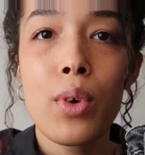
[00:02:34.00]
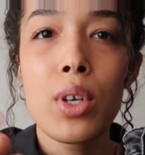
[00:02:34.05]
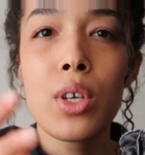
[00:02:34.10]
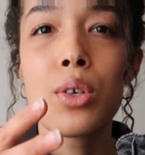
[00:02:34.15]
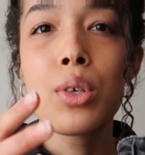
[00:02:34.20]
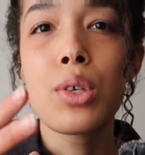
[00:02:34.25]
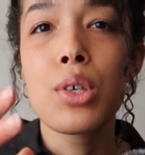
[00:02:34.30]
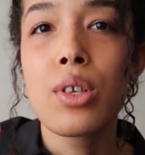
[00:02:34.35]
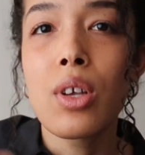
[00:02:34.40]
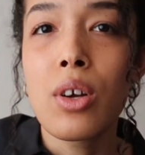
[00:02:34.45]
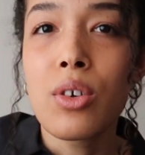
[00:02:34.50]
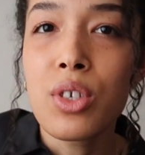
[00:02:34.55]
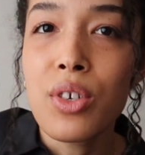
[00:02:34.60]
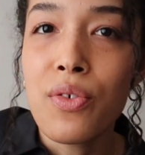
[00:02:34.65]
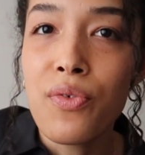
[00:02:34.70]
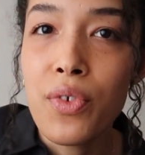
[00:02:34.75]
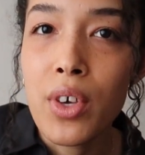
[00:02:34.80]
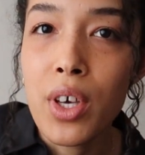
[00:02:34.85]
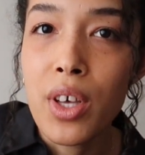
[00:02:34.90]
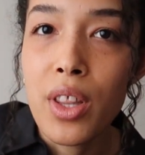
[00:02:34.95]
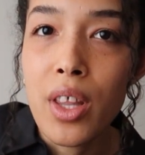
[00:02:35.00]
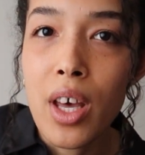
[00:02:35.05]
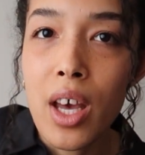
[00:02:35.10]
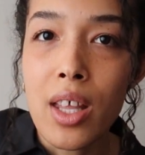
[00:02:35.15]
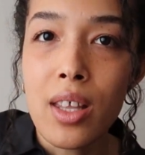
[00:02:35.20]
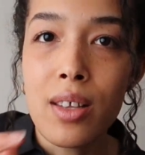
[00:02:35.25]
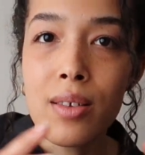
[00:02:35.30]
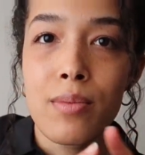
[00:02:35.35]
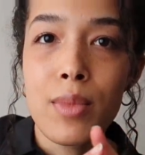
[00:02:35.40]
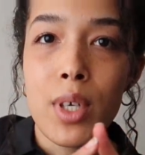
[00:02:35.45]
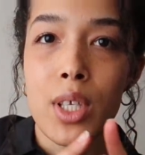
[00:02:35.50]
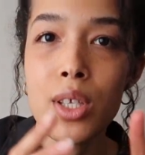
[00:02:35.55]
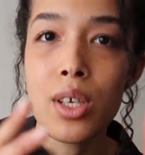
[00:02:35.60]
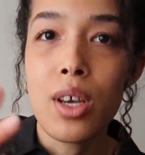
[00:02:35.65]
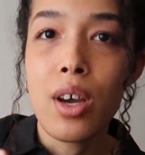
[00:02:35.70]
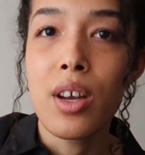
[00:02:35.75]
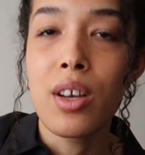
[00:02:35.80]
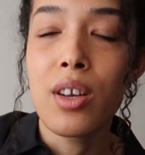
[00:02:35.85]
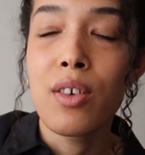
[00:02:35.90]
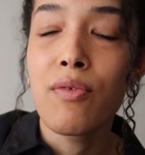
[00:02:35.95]
When you start to feel that it's
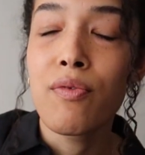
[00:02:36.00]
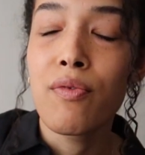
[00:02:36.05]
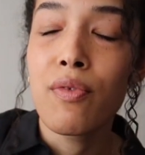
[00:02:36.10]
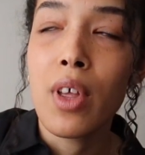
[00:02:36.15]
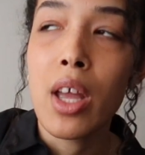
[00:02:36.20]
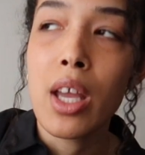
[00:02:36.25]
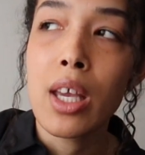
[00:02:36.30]
kind of